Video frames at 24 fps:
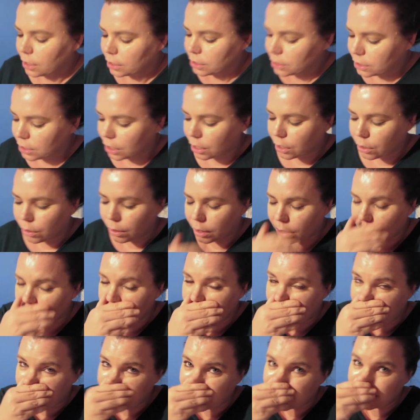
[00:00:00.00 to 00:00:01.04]
So
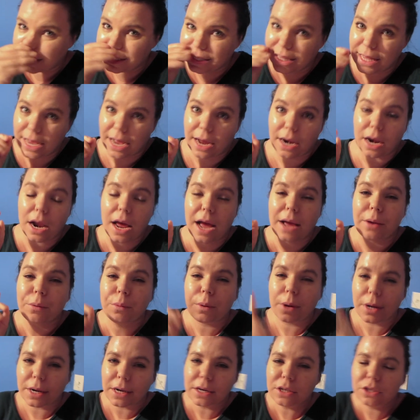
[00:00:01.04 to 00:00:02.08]
that is that. I
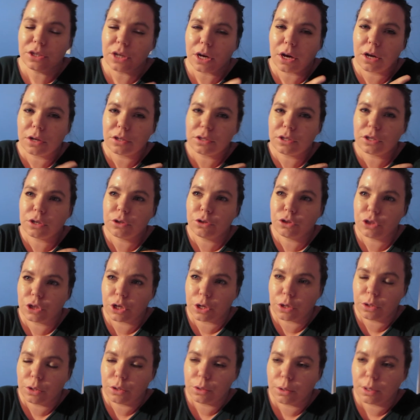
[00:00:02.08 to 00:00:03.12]
wanted to also
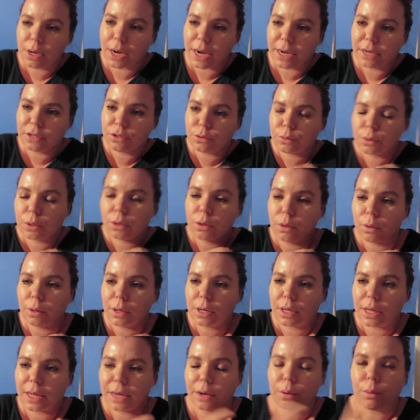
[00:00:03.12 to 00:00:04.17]
show you guys real
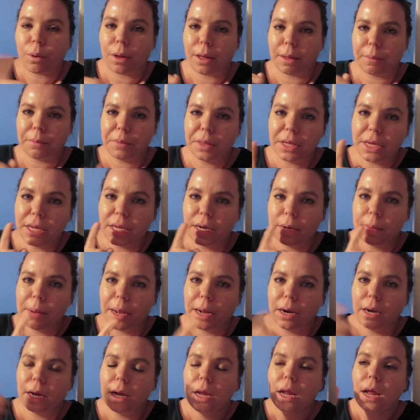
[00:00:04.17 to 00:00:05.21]
quick, like while I'm thinking
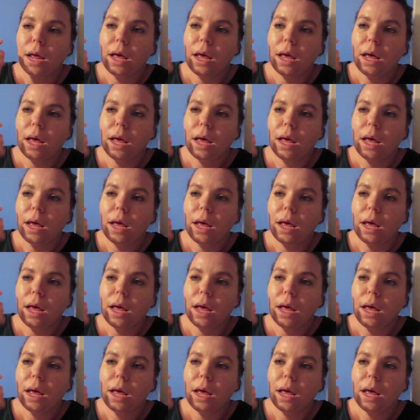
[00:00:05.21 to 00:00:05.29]
about